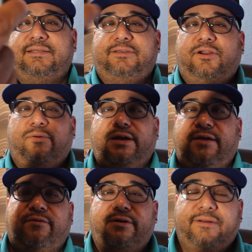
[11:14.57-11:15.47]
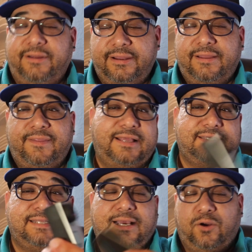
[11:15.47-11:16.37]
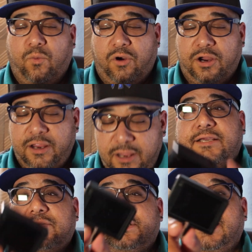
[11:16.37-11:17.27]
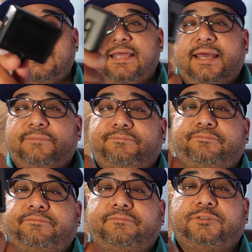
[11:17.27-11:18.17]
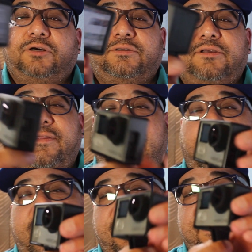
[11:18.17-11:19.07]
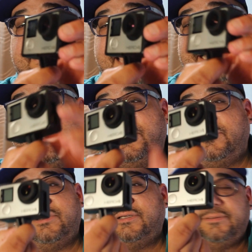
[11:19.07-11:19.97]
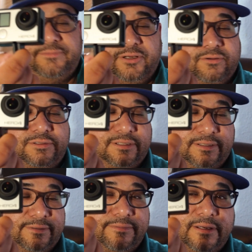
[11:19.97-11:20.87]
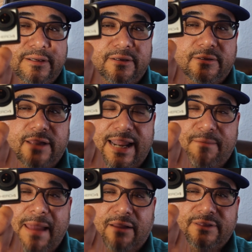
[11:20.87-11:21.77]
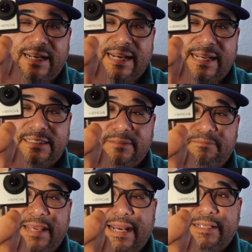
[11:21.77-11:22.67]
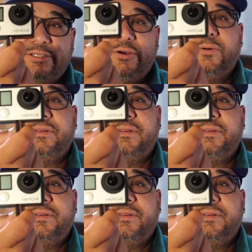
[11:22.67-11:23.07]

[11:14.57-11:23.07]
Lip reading: and you know, whatever, and that's just not gonna work. See, it goes in like that. So it's on that way I can attach it to the, you know, to the any mount that I need to get it to,